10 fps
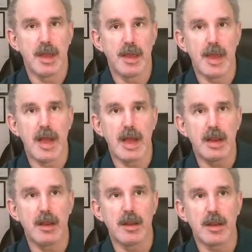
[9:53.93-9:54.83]

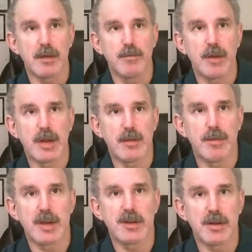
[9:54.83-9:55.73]
that we can
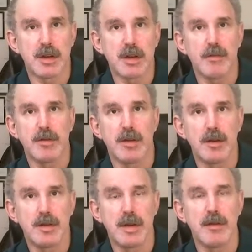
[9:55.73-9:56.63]
make sure to cover
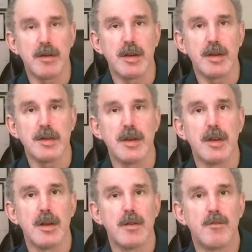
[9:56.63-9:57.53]
those areas
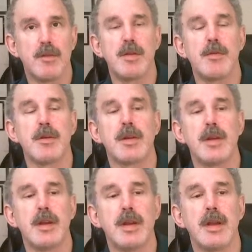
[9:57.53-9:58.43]
where people
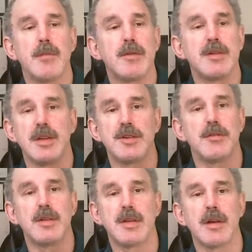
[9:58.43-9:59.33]
don't need help, because they
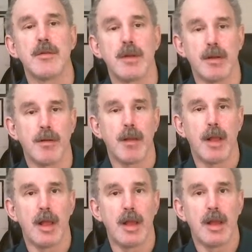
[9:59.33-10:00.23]
sure as hell will.
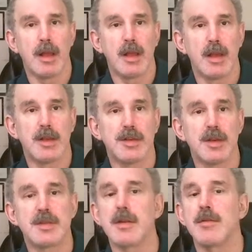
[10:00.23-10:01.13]
It's
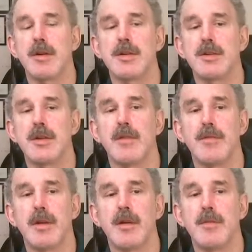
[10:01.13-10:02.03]
just a question of
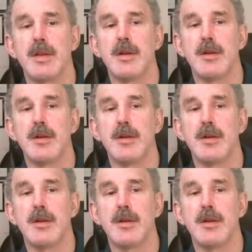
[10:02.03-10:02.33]
for how many